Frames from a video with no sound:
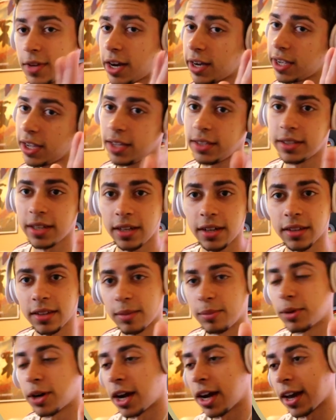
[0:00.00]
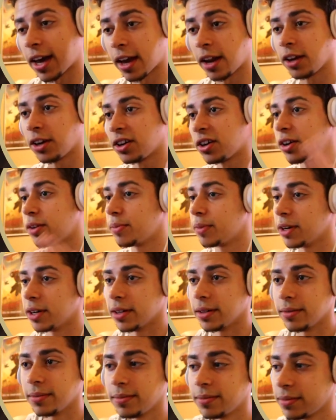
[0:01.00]
I can't say nothing, bro. I got a girl,
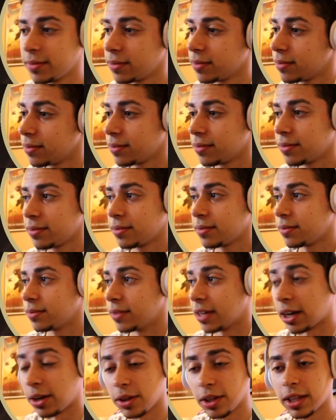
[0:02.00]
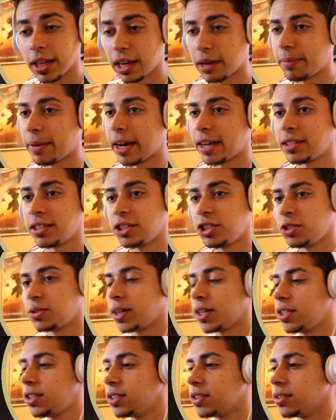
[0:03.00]
but... That don't look like a bad
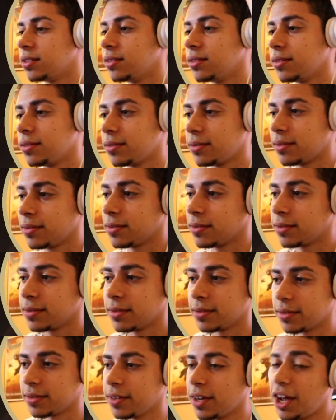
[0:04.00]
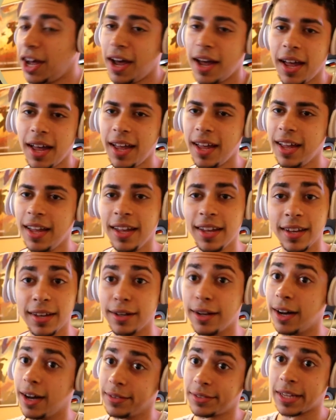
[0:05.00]
situation. you know
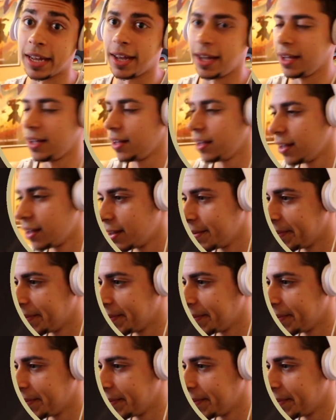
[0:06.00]
what I'm saying?